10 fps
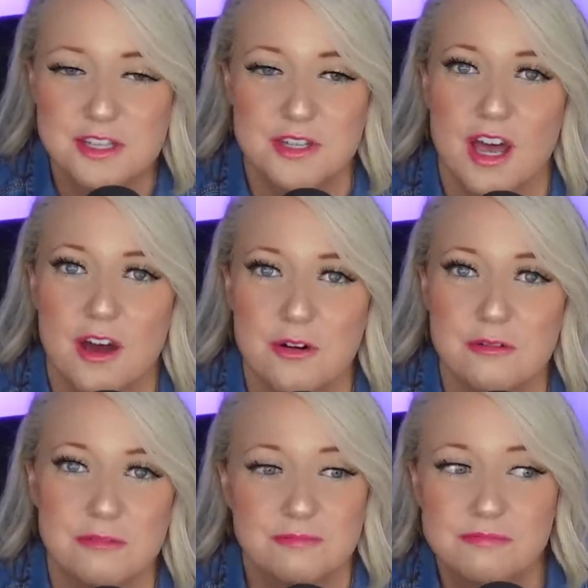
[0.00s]

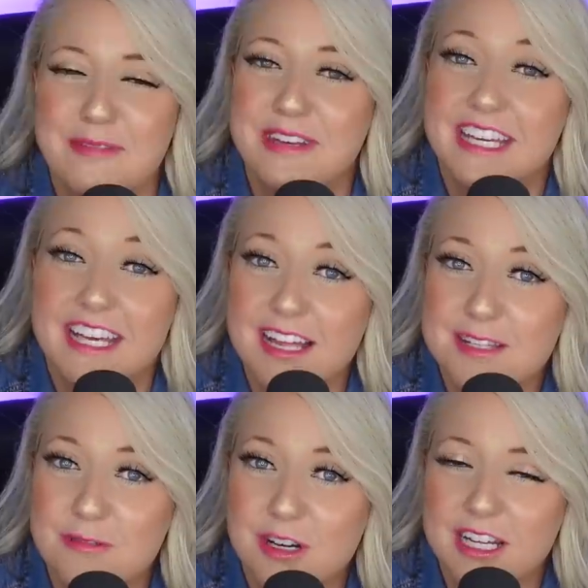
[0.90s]
So maybe he
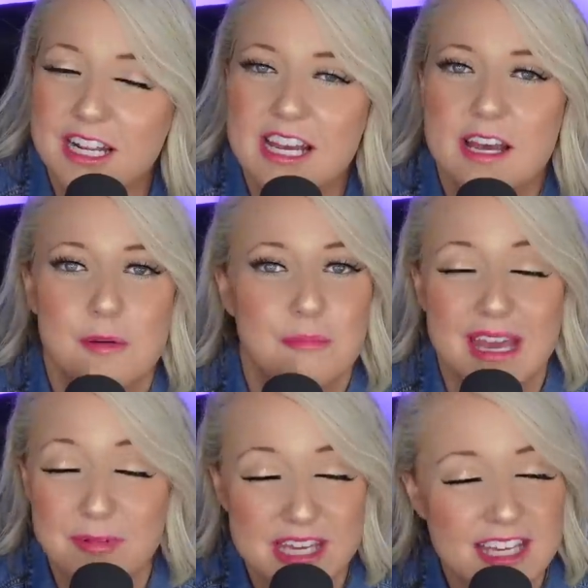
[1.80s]
gets one,
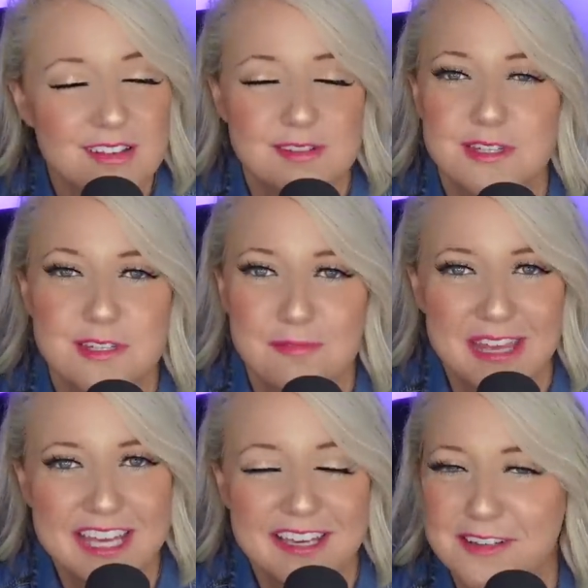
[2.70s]
maybe he gives it to
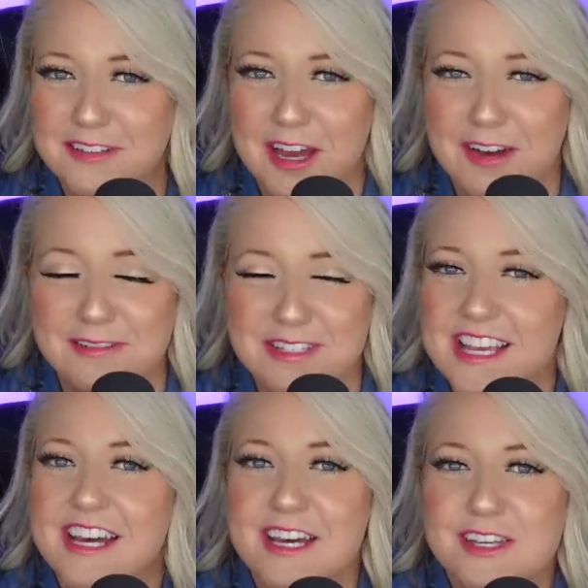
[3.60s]
me, who knows.